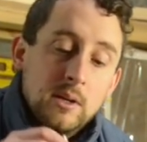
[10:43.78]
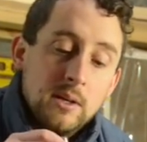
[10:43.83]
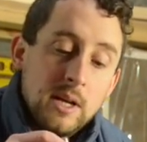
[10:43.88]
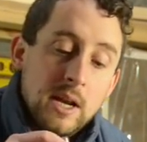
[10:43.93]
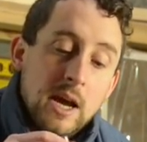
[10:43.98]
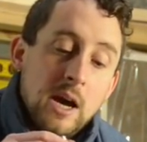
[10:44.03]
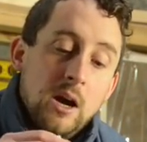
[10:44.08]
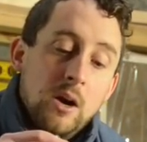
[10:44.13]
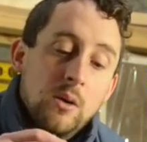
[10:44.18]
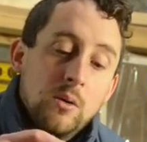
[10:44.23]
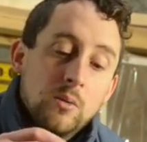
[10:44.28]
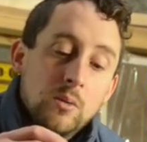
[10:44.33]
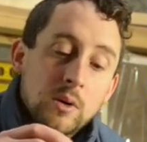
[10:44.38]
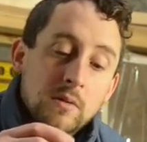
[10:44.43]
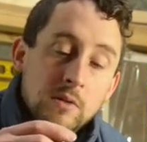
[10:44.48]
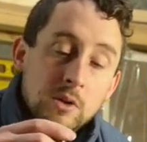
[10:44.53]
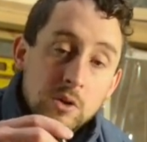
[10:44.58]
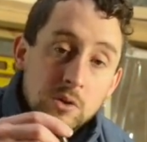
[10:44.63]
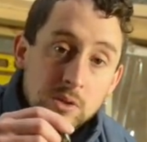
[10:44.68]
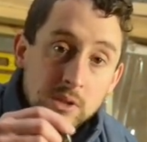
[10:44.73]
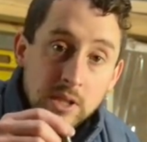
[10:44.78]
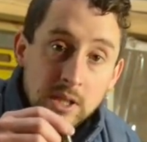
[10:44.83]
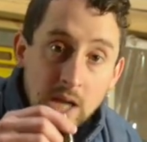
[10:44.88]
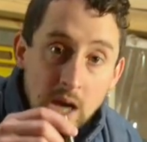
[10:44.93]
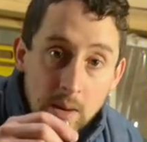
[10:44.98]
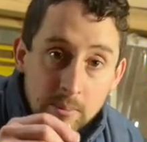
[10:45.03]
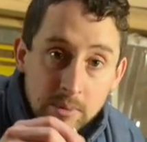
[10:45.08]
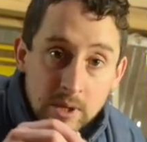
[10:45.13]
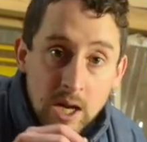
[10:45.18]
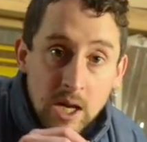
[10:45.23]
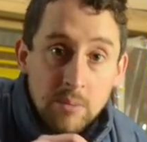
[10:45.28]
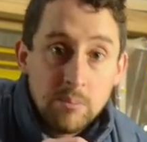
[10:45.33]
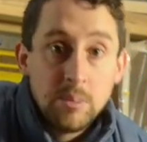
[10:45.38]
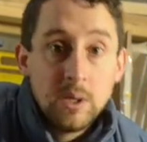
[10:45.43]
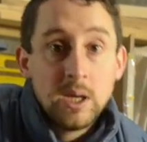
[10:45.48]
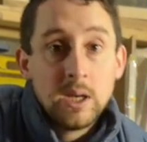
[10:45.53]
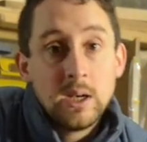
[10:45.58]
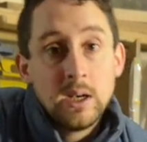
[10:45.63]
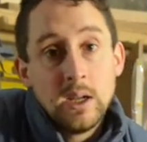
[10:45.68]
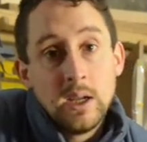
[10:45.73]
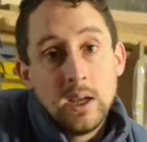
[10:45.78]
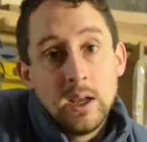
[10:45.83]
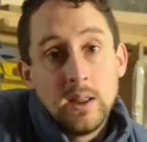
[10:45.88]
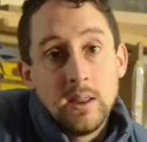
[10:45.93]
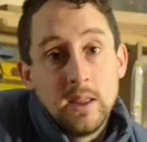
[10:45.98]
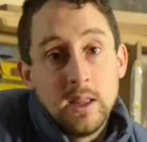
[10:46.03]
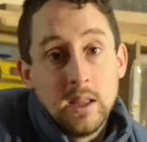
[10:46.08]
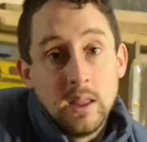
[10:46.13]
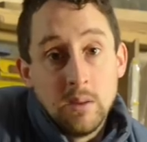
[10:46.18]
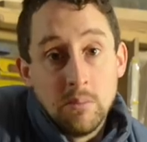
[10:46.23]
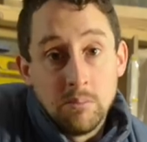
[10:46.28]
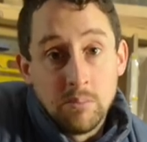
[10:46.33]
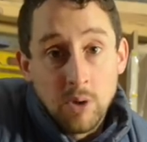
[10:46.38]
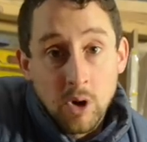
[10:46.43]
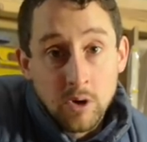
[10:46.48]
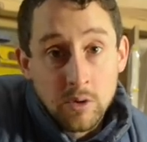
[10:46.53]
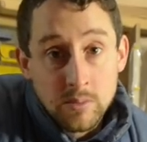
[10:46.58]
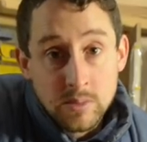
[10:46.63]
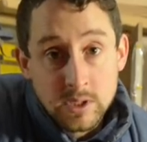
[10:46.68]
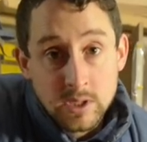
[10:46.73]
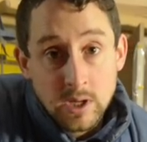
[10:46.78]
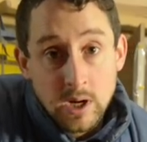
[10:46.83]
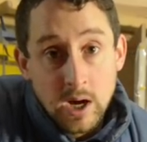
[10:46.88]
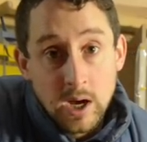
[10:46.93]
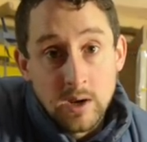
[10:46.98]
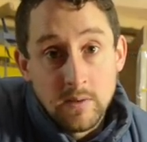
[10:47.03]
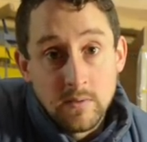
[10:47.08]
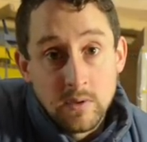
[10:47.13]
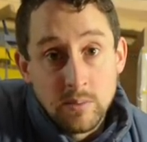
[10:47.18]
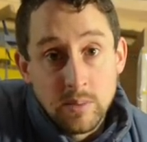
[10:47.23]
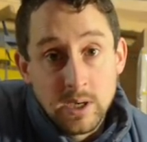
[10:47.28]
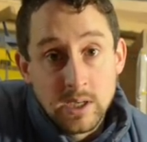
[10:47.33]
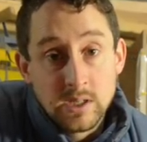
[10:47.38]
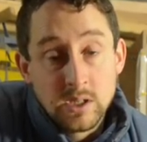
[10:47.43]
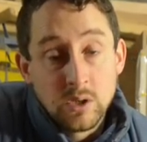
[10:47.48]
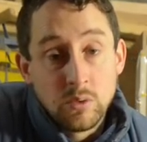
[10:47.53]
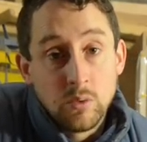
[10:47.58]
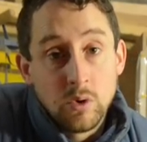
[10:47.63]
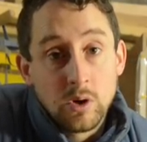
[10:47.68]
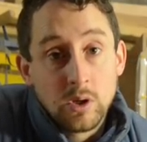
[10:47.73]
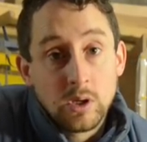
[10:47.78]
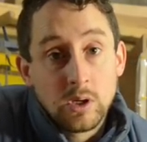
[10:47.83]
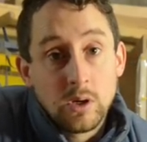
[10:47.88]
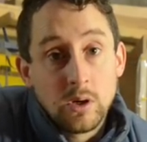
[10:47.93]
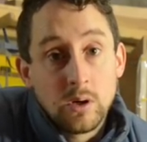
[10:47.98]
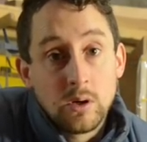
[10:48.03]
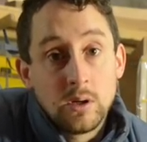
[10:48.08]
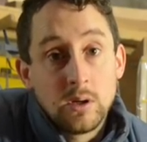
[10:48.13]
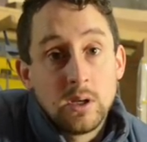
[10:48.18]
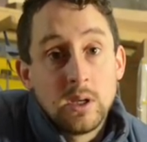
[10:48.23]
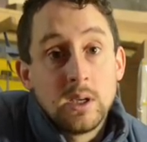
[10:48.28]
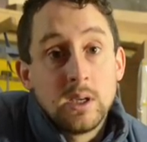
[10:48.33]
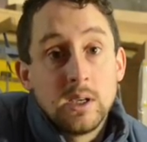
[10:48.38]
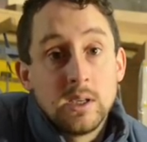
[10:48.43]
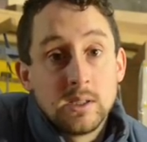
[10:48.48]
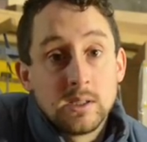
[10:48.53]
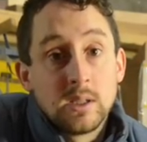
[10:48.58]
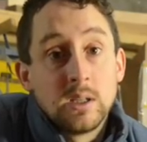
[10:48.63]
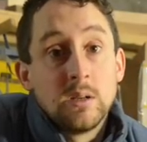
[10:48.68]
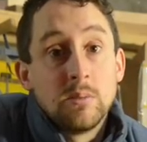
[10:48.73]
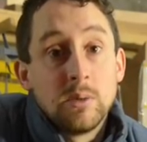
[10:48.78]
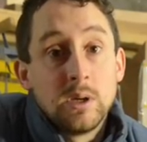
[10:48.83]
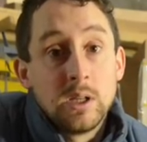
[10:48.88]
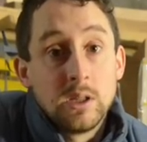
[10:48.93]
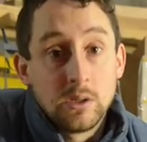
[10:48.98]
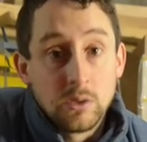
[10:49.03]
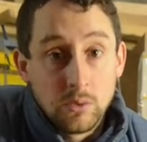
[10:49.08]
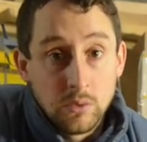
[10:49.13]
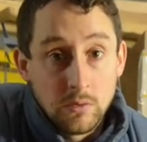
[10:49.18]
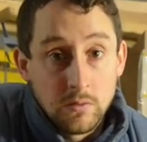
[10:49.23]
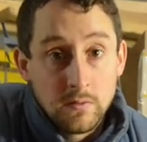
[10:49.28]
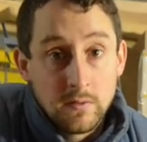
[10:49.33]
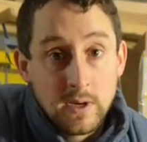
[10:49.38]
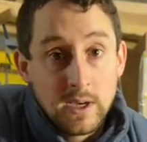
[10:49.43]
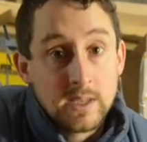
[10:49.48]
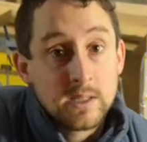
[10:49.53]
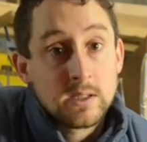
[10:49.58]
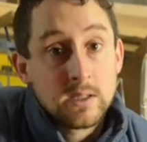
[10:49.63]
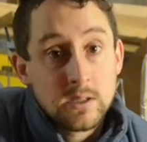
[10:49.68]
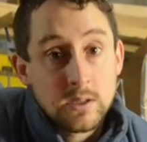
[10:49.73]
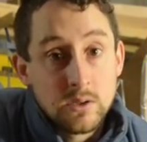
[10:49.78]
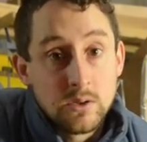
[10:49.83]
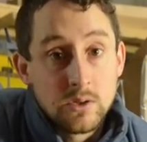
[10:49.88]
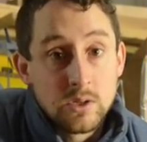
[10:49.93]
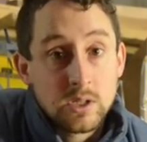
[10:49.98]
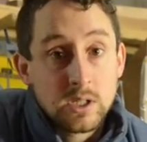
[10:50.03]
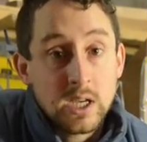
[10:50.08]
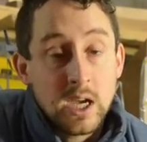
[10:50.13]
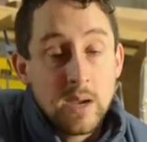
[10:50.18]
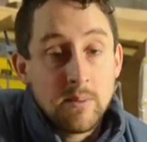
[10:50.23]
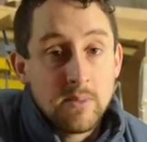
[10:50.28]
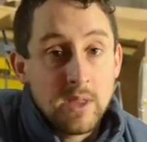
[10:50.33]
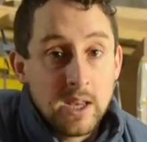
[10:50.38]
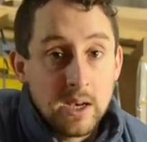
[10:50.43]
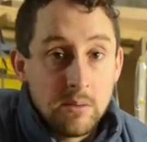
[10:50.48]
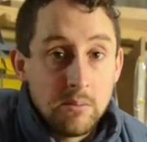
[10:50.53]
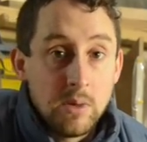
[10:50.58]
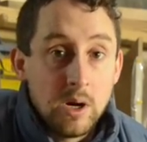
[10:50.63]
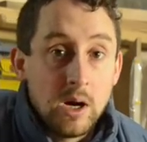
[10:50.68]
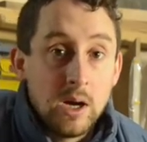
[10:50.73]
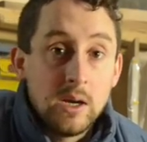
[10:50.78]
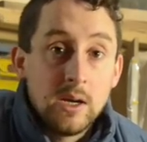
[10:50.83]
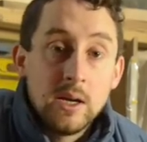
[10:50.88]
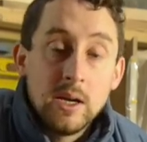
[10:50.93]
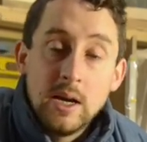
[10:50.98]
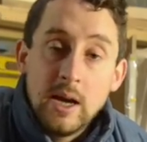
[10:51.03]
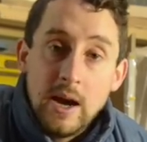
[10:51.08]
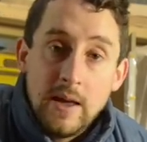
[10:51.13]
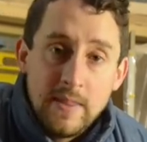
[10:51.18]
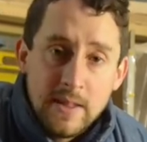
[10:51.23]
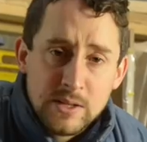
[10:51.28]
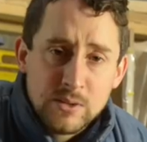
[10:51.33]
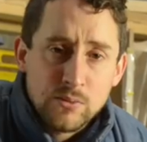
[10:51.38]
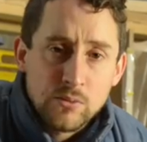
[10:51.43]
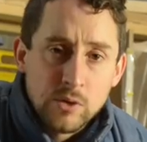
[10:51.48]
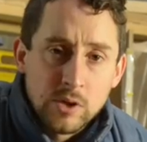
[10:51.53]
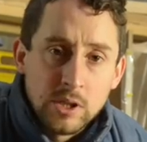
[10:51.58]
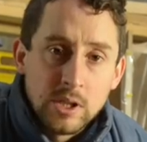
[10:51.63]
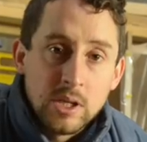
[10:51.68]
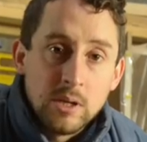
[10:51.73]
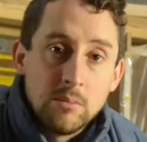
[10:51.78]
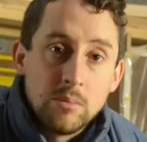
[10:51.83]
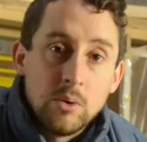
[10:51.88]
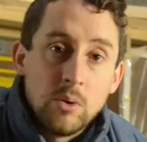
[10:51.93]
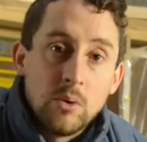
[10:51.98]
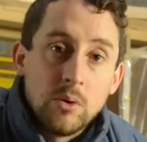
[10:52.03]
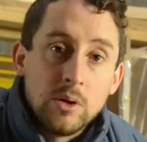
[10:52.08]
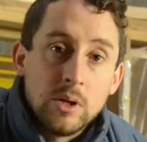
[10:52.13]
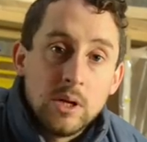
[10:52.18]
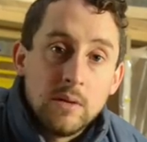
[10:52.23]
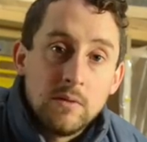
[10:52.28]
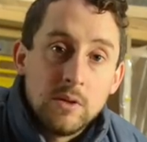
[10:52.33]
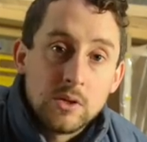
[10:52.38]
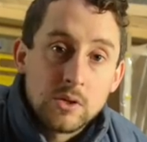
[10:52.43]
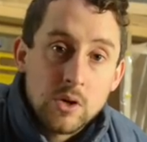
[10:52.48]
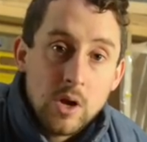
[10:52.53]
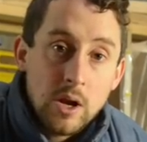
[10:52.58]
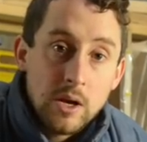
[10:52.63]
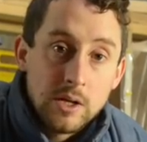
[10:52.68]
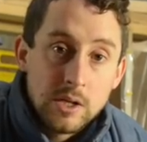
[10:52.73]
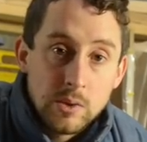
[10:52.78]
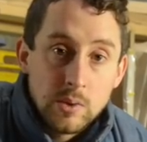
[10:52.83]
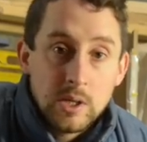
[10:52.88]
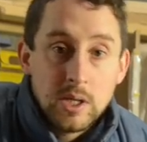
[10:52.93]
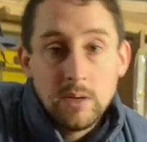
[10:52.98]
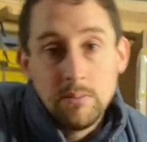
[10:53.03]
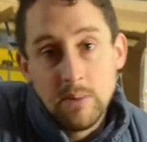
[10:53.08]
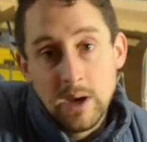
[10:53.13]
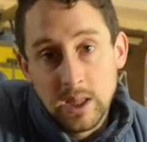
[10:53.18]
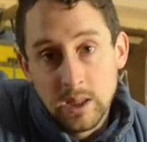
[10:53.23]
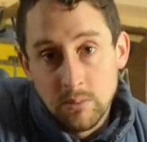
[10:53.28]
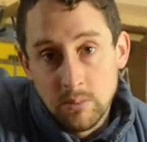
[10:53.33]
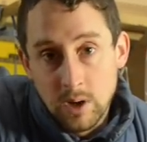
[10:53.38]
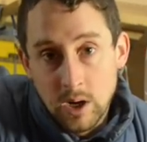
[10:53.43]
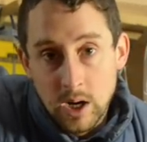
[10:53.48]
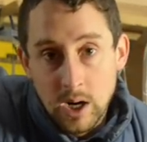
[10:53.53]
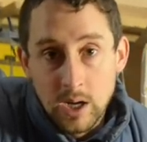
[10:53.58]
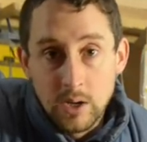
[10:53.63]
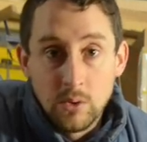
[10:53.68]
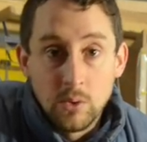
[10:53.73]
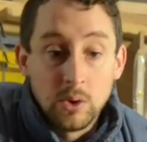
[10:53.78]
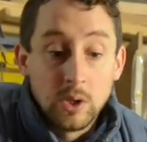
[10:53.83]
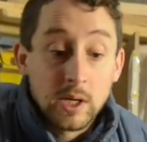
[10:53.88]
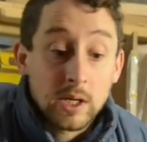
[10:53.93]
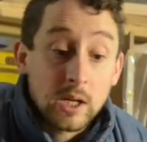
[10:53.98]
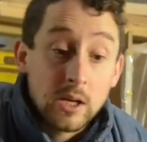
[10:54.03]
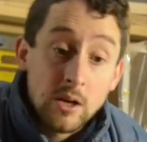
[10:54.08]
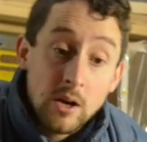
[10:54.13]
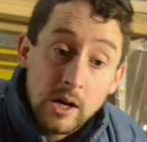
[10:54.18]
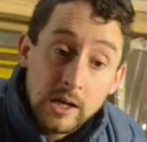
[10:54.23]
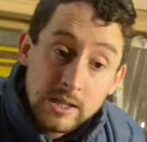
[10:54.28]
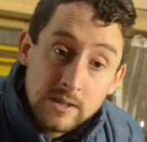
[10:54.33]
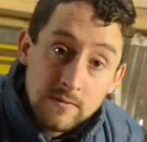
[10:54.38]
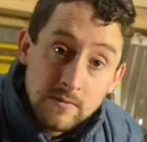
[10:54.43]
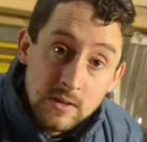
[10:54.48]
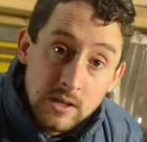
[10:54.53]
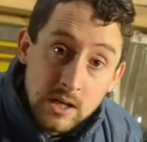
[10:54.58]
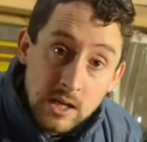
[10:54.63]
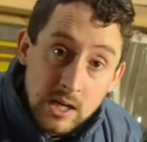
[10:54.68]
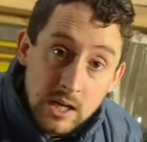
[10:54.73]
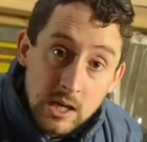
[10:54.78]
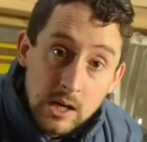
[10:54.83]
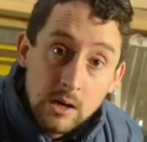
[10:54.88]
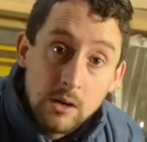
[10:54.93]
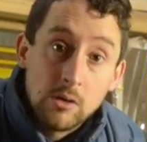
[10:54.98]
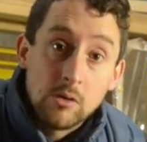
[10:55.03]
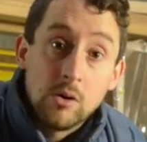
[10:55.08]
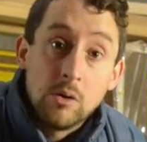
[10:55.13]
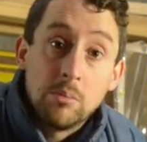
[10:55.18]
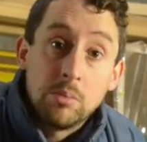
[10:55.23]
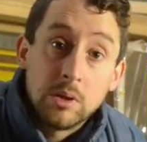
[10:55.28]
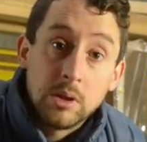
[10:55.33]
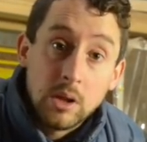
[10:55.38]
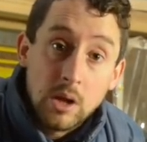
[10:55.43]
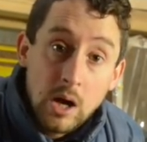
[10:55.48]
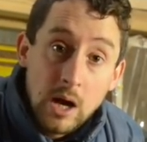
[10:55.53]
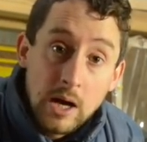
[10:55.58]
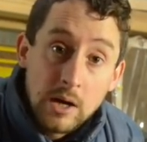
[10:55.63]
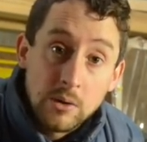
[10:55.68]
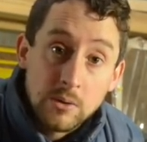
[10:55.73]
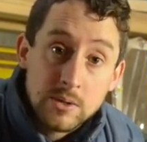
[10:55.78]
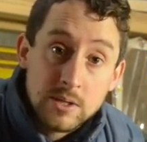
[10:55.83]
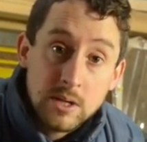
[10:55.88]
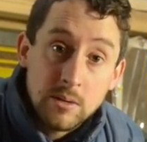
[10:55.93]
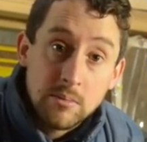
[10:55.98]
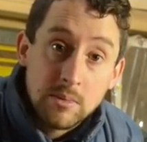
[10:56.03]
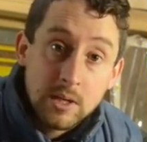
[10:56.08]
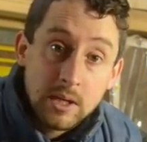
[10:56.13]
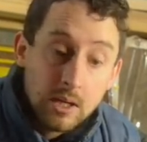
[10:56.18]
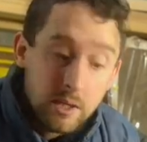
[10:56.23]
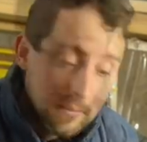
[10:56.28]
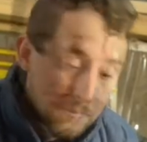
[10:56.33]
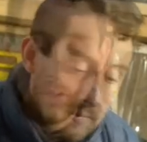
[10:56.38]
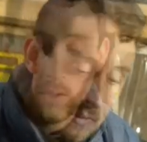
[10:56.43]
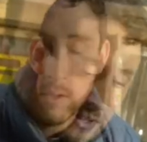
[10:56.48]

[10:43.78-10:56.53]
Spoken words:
Now, if you're using an upcut bit, then the bottom side of the piece you're working on is going to be the good face, so just keep that in mind. And that's really important if you're trying to do it in melamine or like a nice veneer or a ply or something.